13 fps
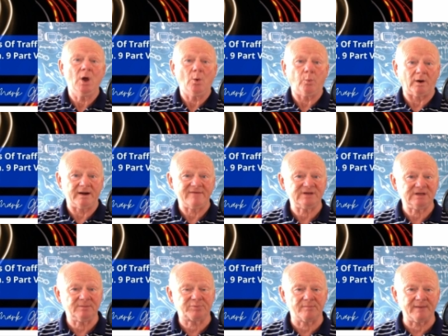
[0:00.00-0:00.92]
whatever
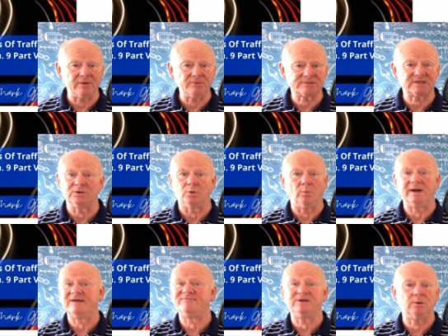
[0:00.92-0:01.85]
you're promoting or
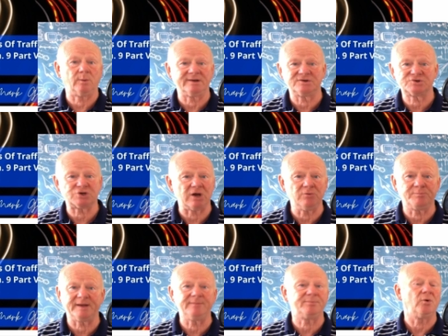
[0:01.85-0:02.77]
whatever you want to show
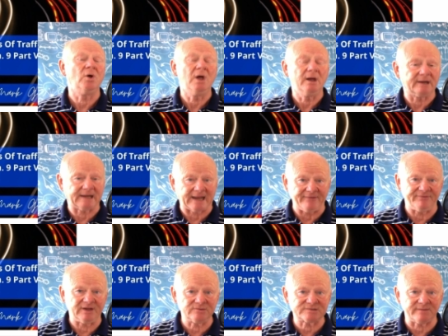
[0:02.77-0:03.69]
people, get
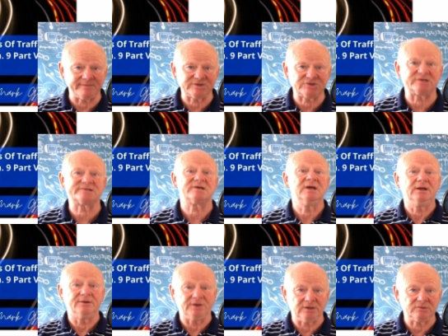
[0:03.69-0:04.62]
those images,
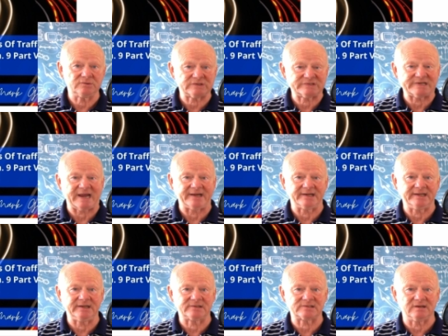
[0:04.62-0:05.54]
use the
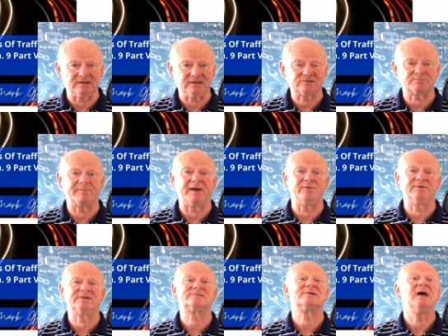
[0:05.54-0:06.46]
techniques in this
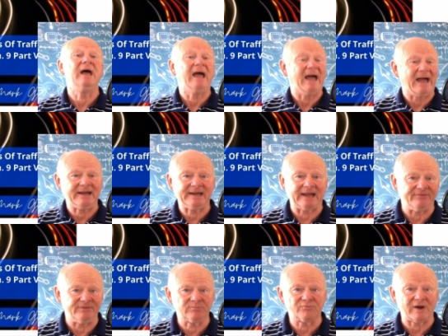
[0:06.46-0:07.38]
bonus, and
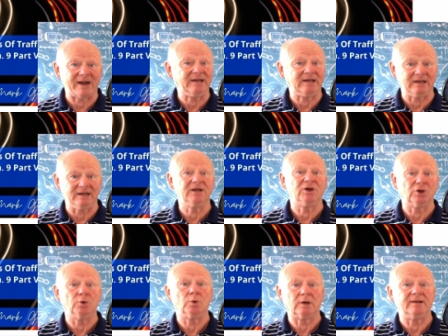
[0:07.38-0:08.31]
get them ranking in
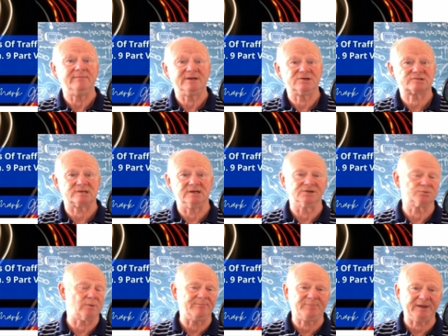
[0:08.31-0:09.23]
Google image search.
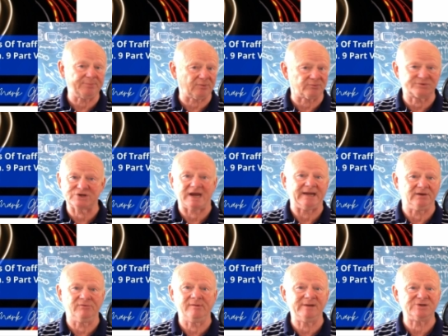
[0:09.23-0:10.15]
When people check
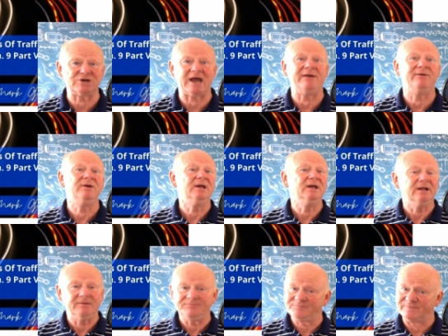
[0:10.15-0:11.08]
your image out,
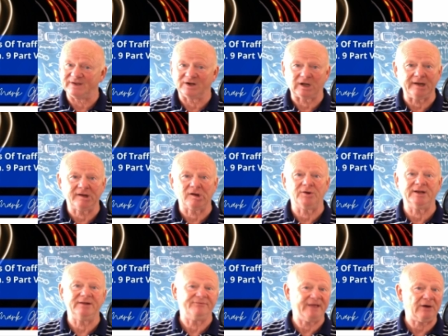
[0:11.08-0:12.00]
they click on
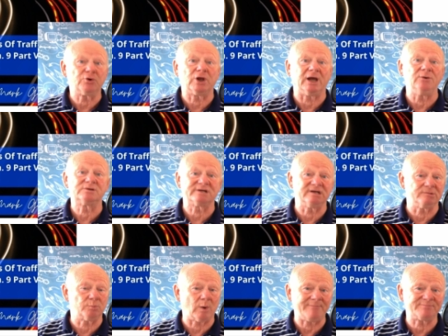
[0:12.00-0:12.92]
it, they'll go to
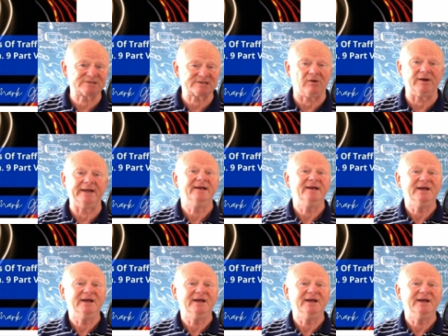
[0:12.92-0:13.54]
your website,